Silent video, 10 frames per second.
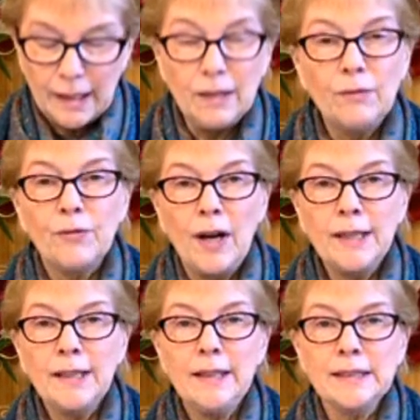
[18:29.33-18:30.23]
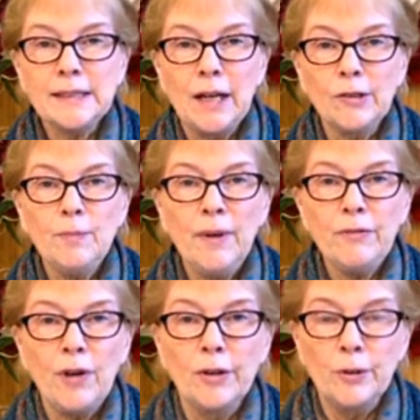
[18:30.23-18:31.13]
and finally the sound of my
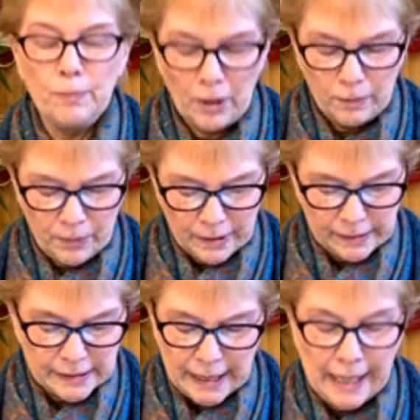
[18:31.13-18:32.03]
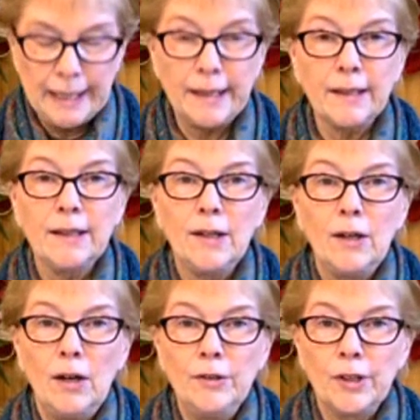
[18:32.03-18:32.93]
father pumping the tank
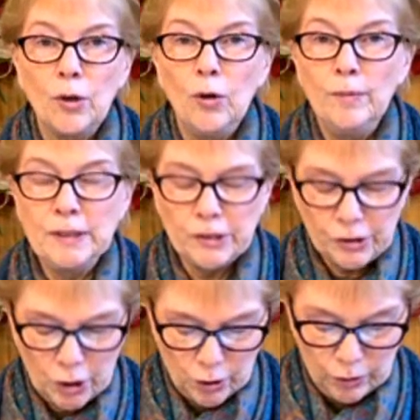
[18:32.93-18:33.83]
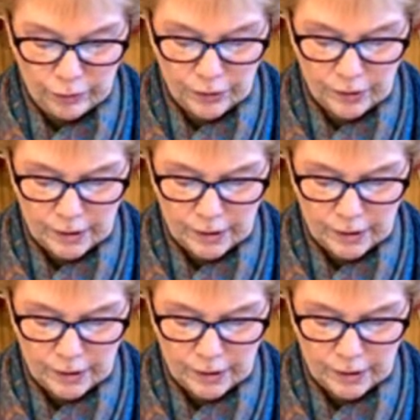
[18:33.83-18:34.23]
on the Coleman stove.